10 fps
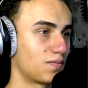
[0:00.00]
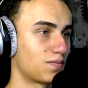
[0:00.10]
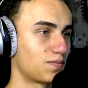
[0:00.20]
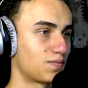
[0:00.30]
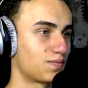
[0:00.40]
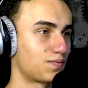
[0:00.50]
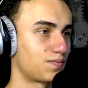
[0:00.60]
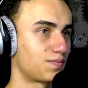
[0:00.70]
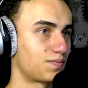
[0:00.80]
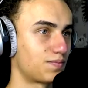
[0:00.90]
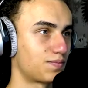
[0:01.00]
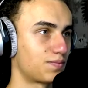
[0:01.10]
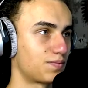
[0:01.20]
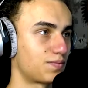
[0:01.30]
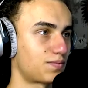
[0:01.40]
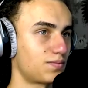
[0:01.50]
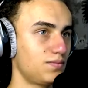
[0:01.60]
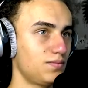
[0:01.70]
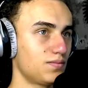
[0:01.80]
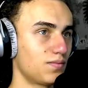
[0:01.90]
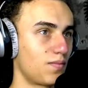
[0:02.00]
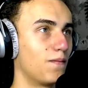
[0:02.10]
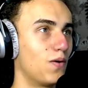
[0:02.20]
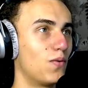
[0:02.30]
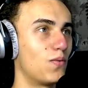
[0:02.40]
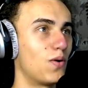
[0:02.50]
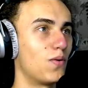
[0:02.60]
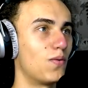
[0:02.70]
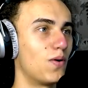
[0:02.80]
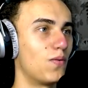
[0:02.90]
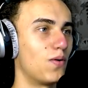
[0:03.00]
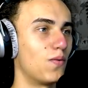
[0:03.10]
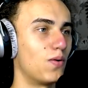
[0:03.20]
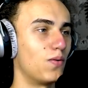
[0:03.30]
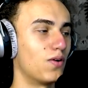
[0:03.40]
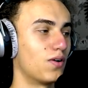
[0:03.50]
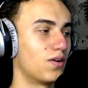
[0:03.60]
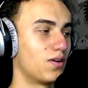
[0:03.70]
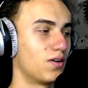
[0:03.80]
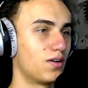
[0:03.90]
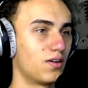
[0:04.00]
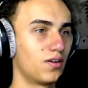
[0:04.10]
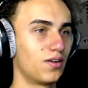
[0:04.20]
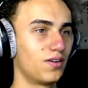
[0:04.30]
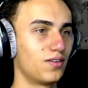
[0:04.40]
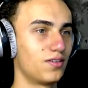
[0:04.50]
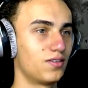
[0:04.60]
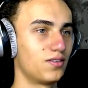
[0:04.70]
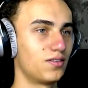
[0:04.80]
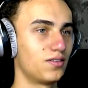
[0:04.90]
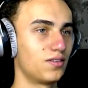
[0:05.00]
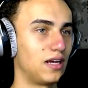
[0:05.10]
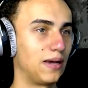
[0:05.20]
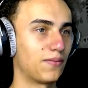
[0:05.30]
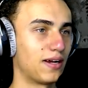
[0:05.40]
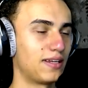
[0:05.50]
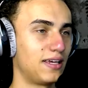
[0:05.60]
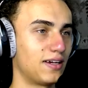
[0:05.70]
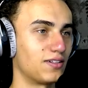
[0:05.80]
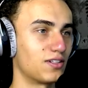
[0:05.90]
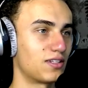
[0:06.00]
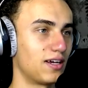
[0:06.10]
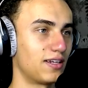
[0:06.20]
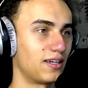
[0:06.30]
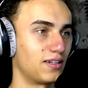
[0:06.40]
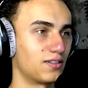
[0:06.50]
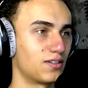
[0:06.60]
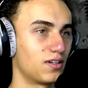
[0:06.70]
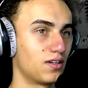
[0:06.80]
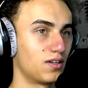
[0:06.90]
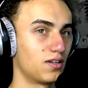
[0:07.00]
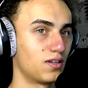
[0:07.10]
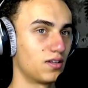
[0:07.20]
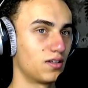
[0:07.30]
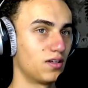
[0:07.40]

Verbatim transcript: Gosh, I think you should get rid of both of them. Whoa, whoa, whoa, where's, whoa, whoa, whoa, whoa. Where's Jordy? I'm not gonna kill you, Jordy. I'm right here, just hiding. Benny!